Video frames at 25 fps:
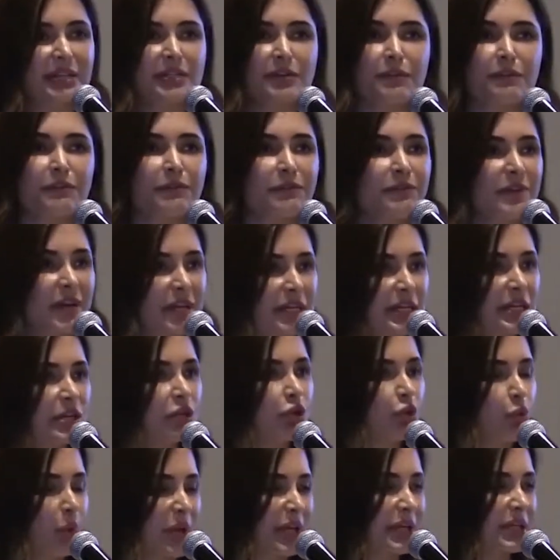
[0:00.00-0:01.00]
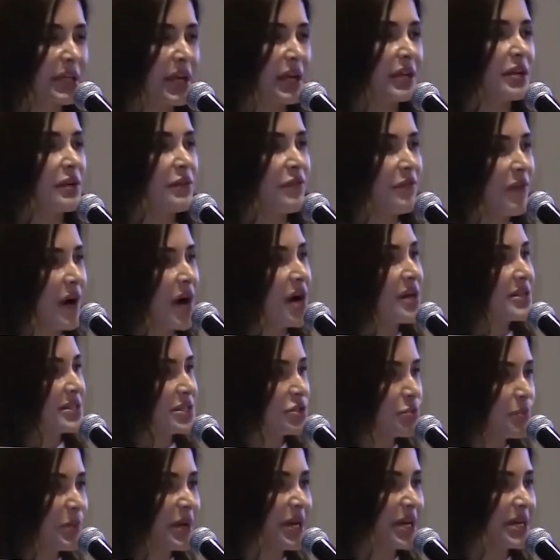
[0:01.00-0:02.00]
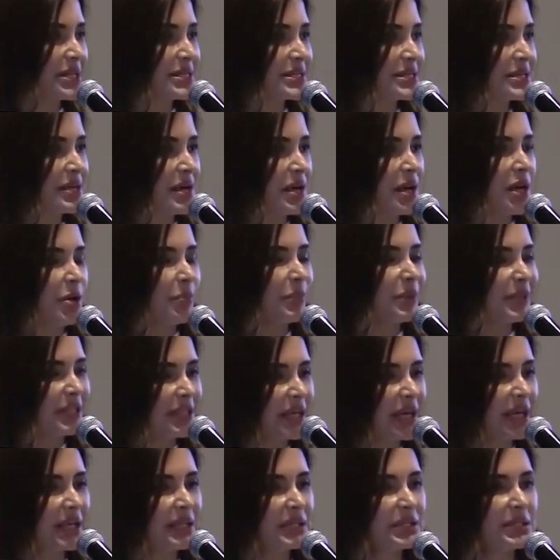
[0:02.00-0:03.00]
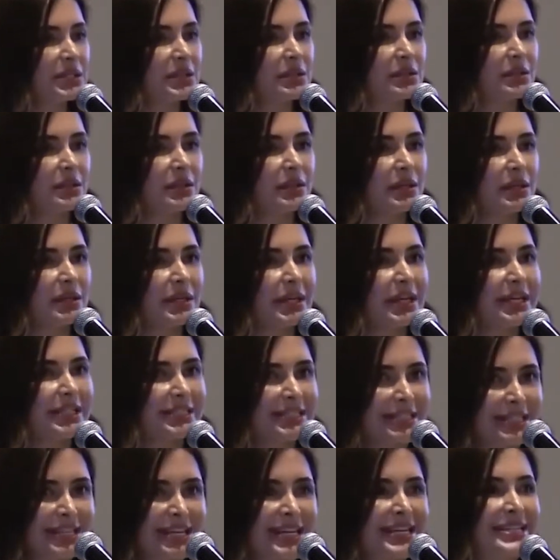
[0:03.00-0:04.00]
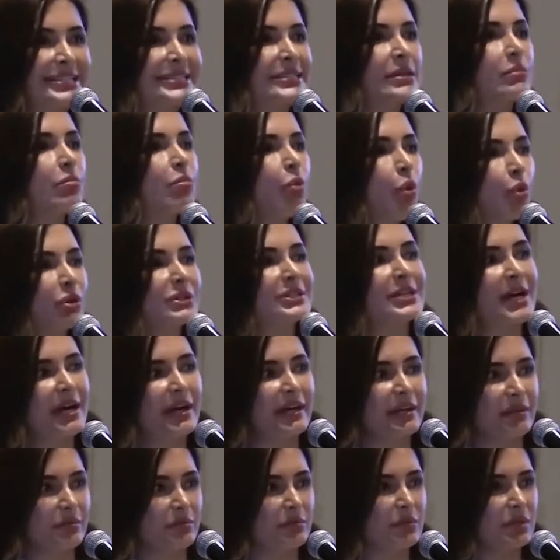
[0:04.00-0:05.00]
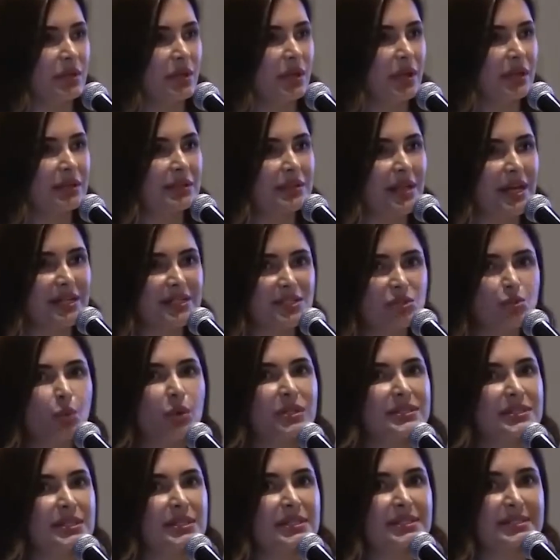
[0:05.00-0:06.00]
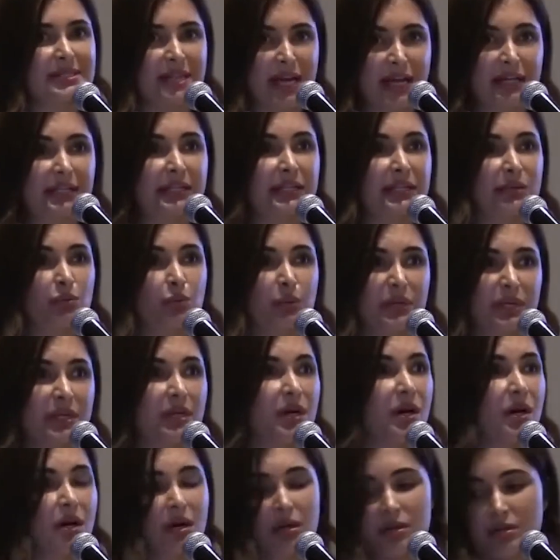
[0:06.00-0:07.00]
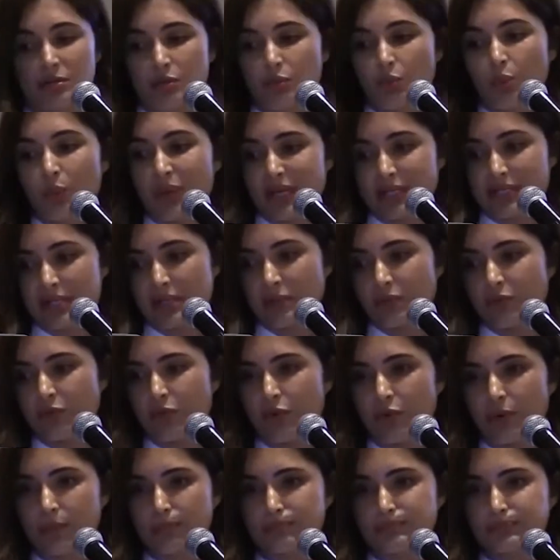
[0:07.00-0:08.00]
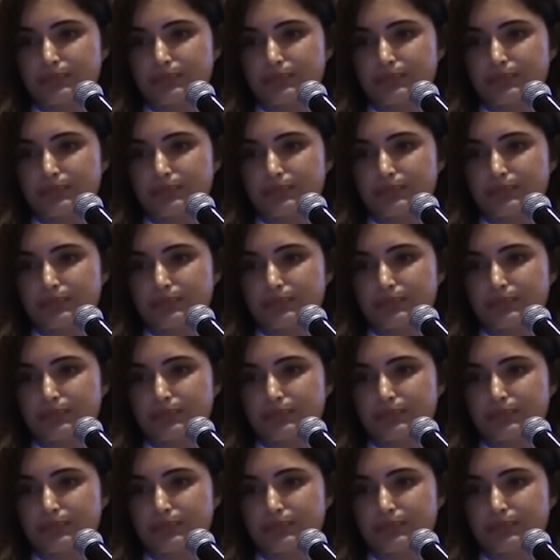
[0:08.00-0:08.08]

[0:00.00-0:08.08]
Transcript: at a very quick and a fast pace, but then it needs some more time. And that's what exactly we are waiting for.